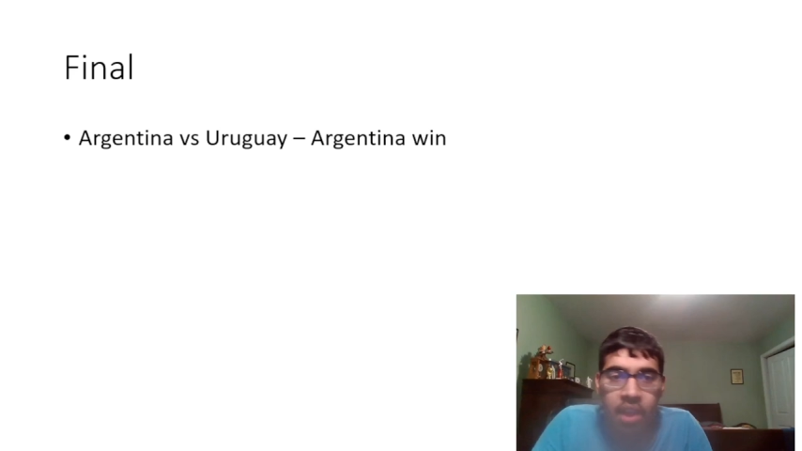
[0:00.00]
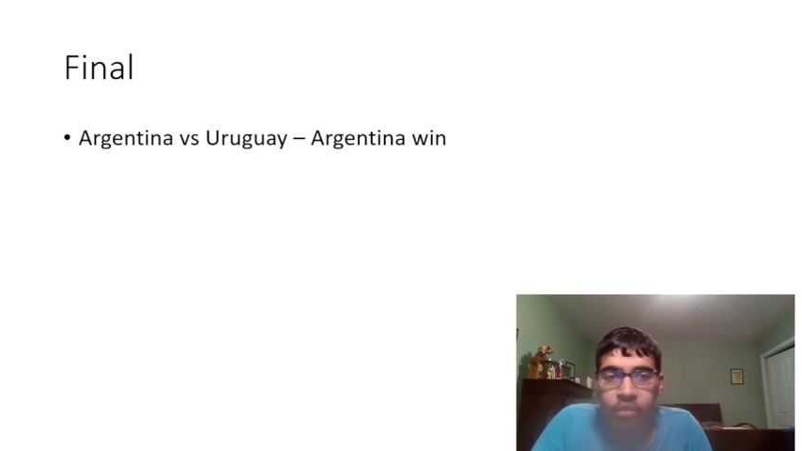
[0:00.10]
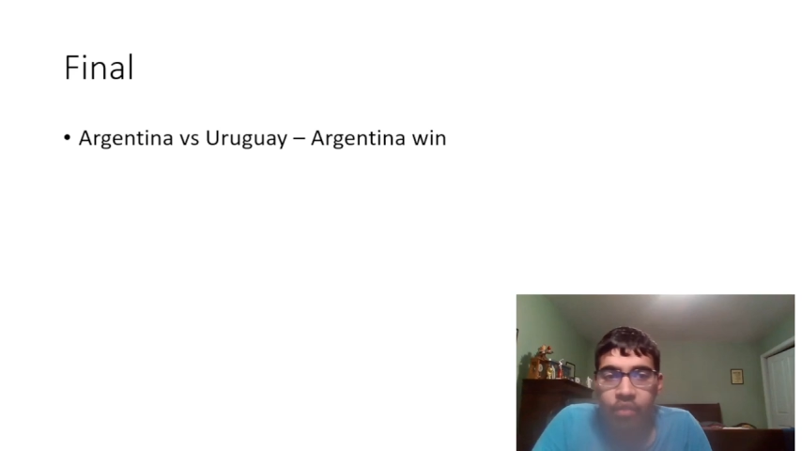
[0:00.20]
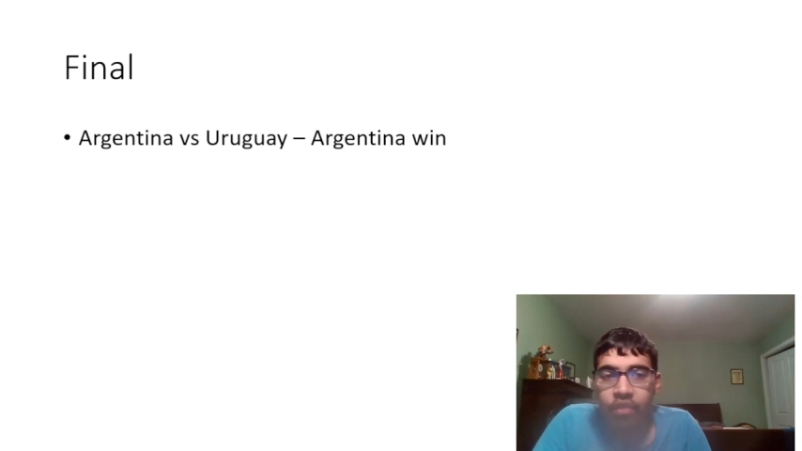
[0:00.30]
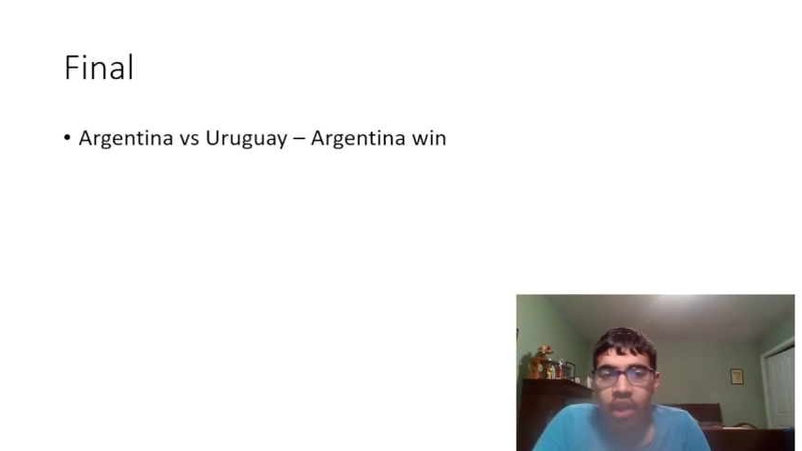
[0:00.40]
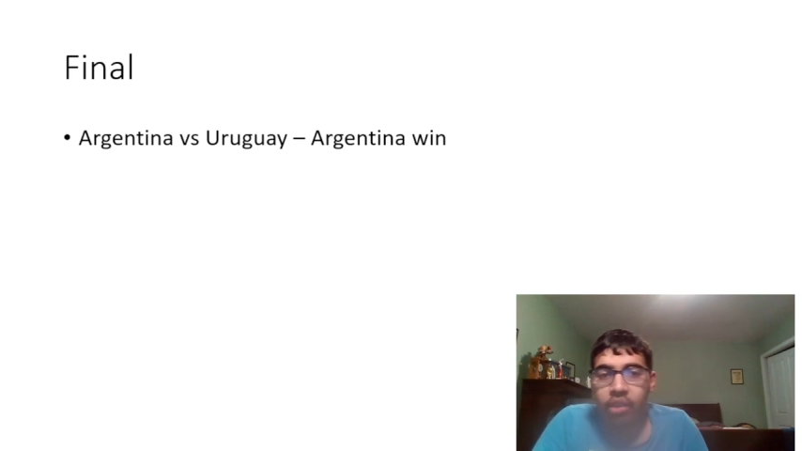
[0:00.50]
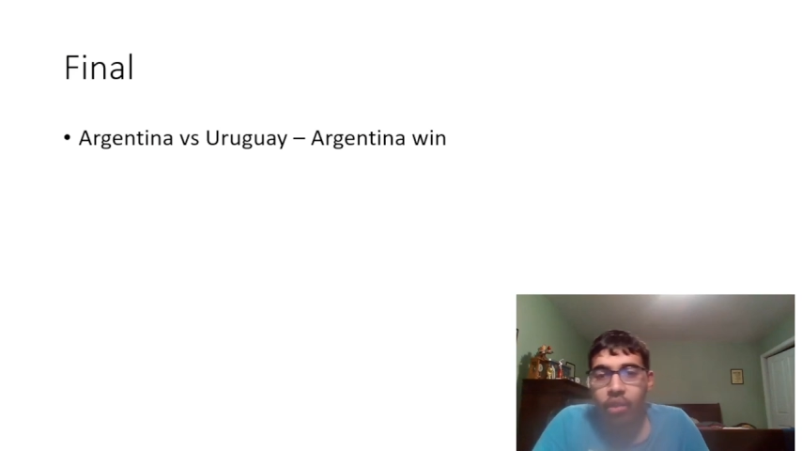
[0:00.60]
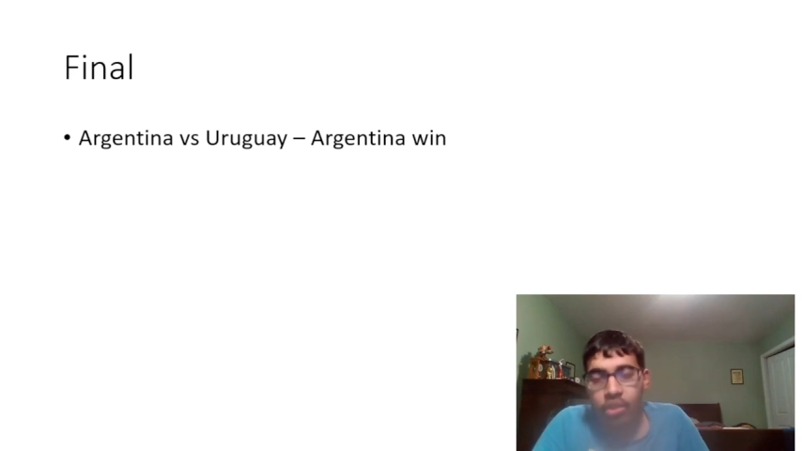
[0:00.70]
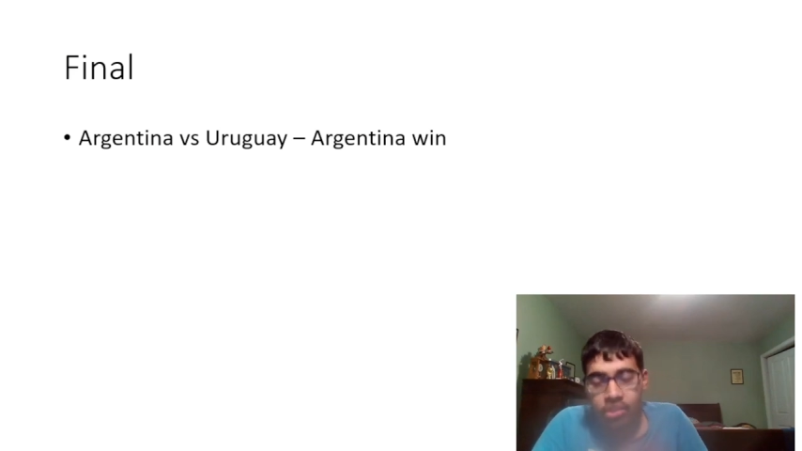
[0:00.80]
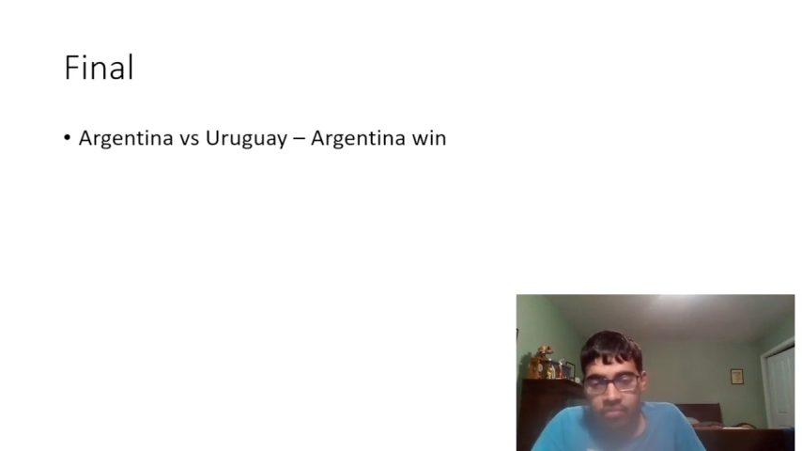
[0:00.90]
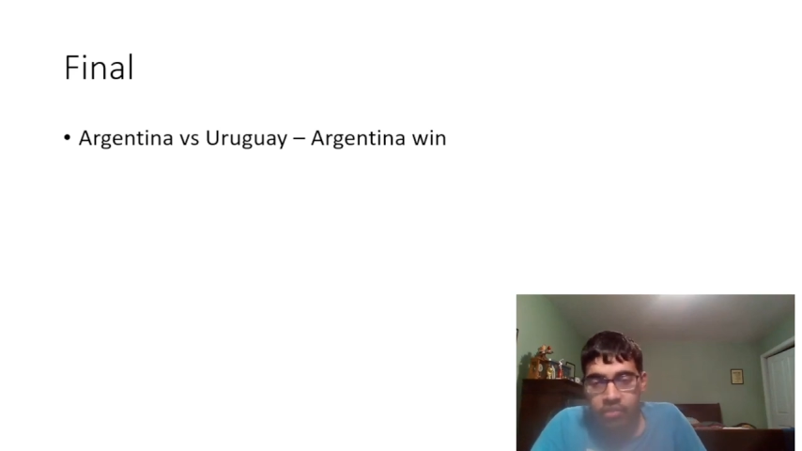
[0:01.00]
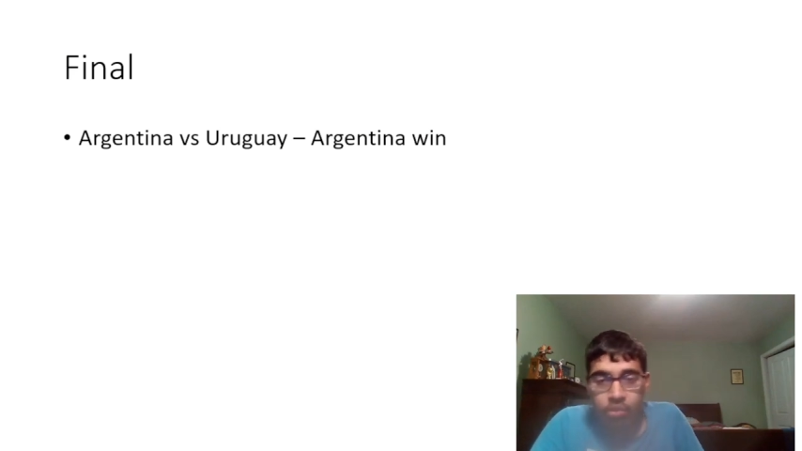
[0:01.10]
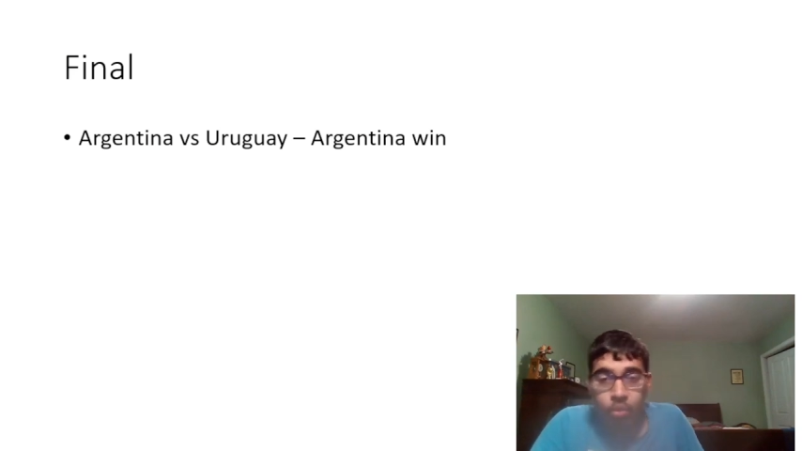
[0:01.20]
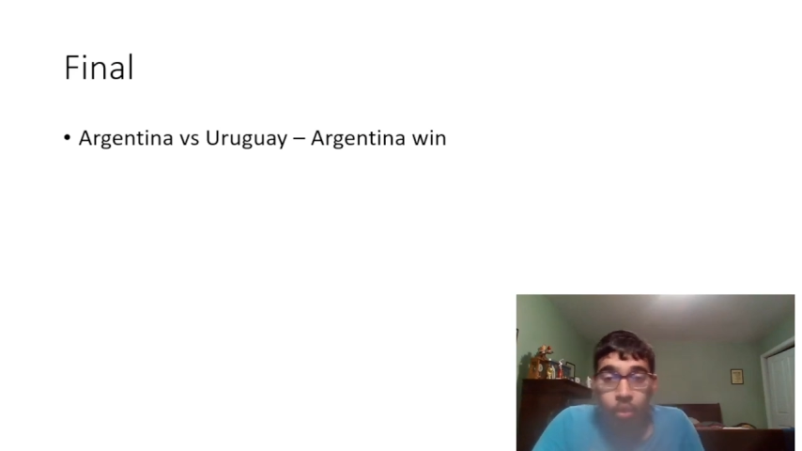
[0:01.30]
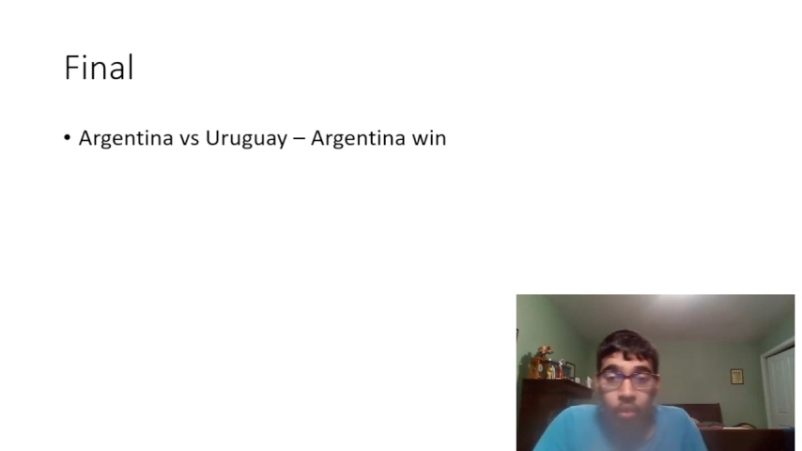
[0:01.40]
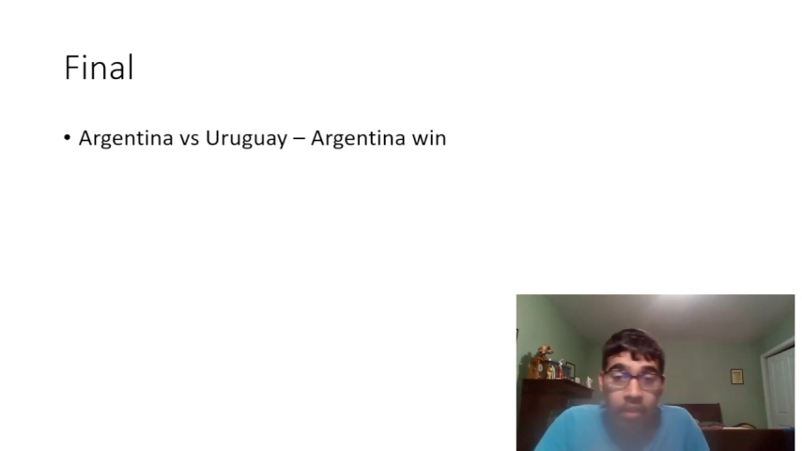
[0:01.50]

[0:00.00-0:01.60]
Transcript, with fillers: the final RJ versus Uruguay.